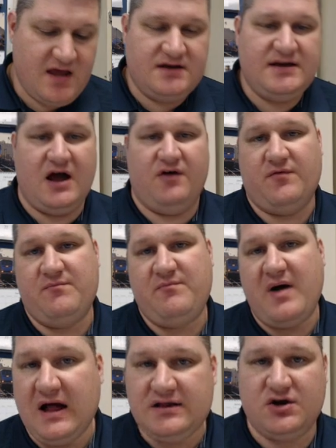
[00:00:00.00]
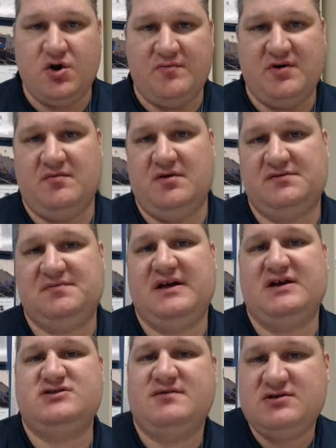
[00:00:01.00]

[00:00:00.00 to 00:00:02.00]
Now, for polynomial multiplication,